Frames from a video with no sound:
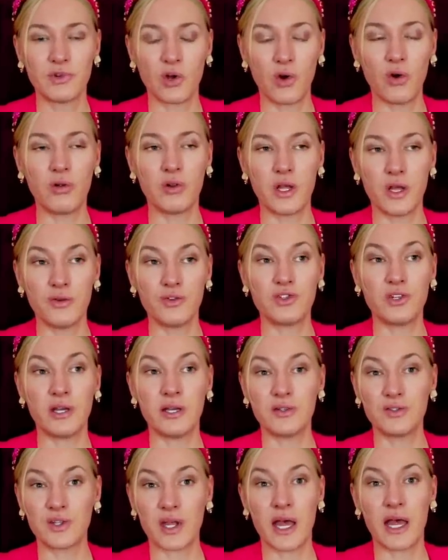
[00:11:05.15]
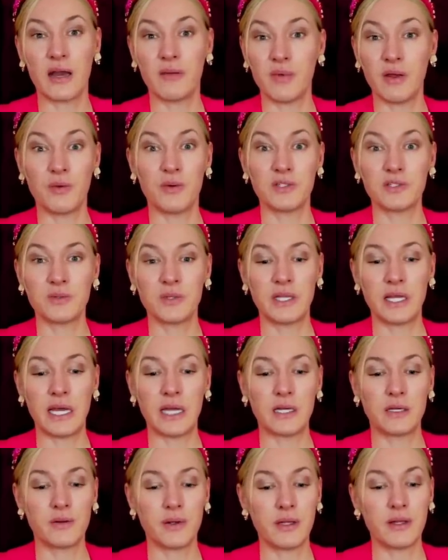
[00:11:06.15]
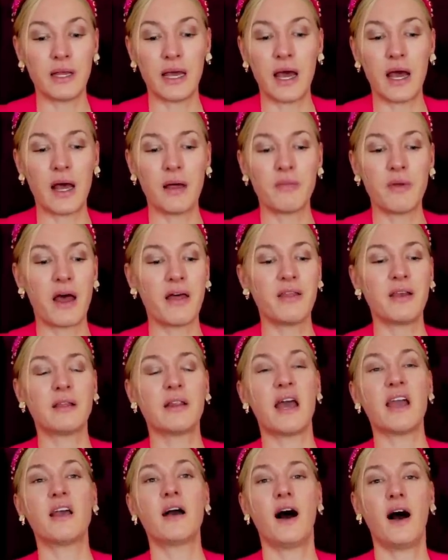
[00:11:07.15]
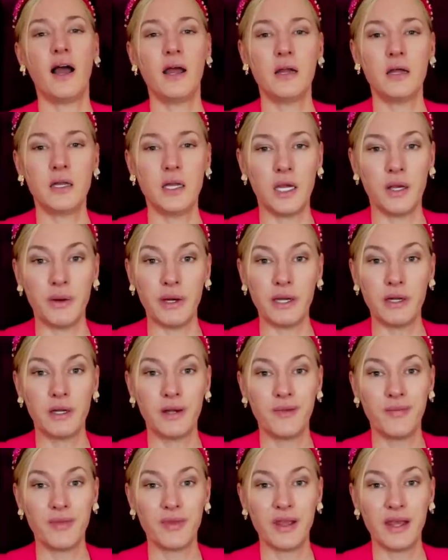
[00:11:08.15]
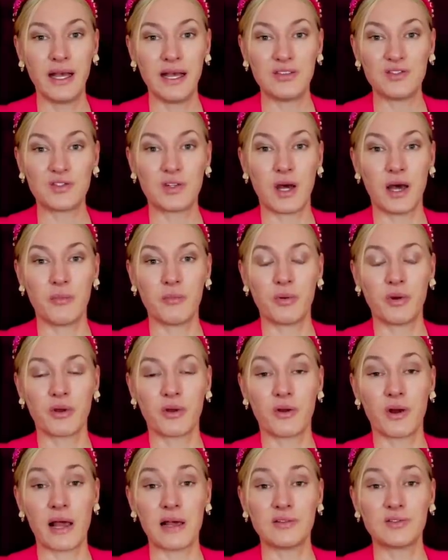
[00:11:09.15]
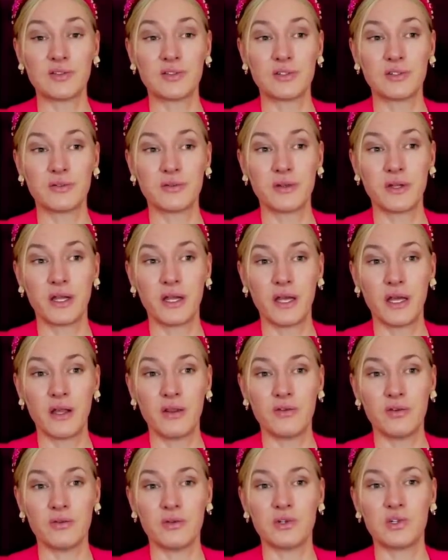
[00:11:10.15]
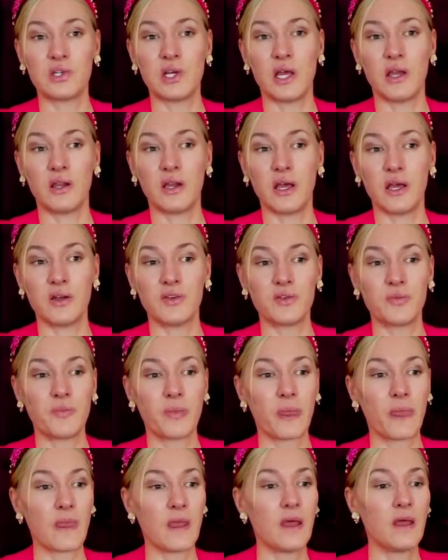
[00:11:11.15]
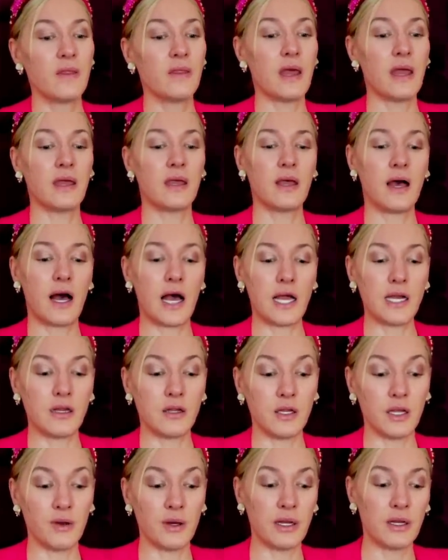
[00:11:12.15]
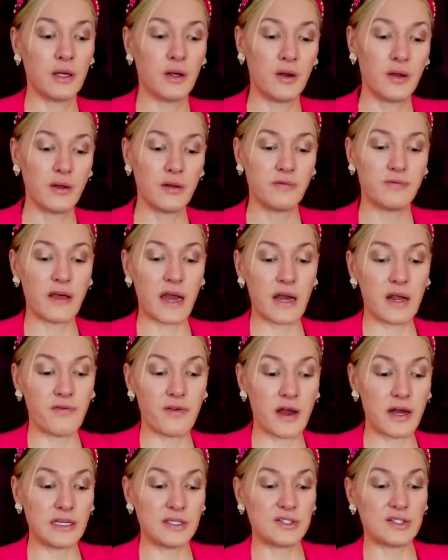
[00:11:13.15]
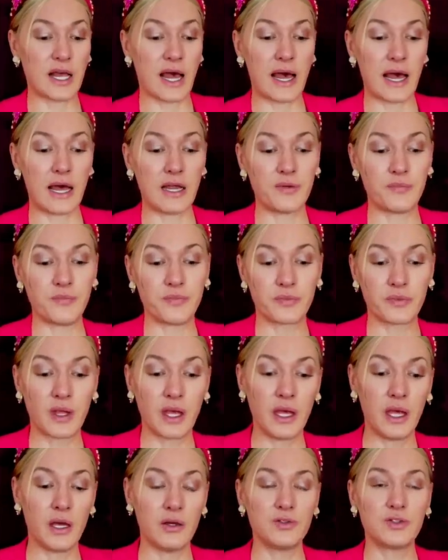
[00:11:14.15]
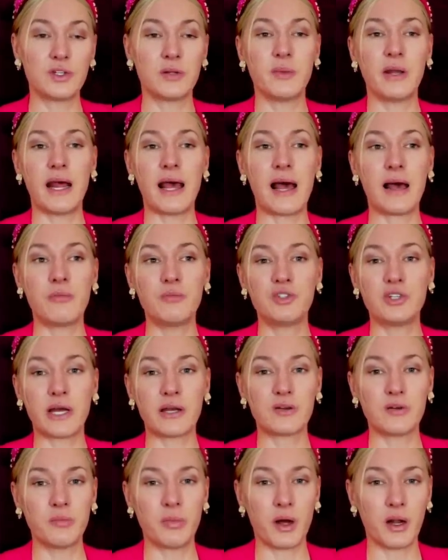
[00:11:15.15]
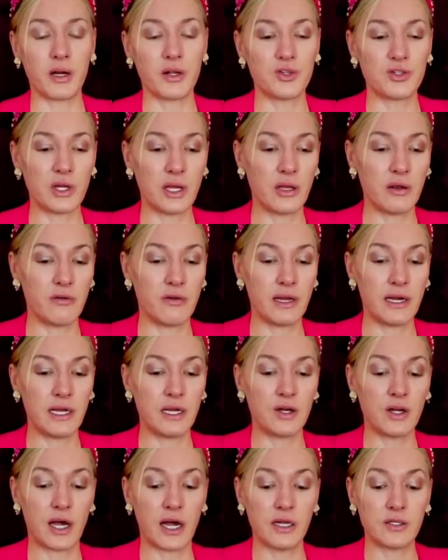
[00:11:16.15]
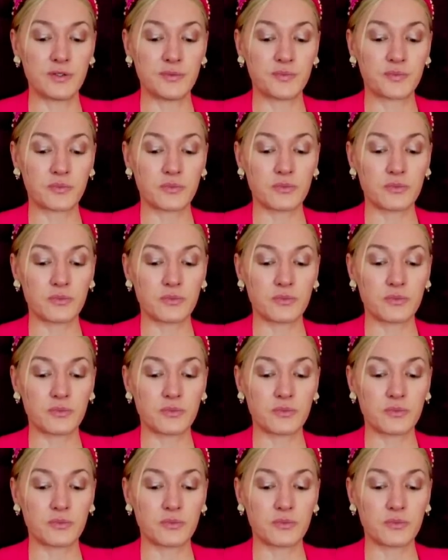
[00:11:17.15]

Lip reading: All those years, the enemy was within. And I think they kind of knew it as time progressed through the teen years. They kind of knew it. Very, very sad. He owes them an abject apology. He really does.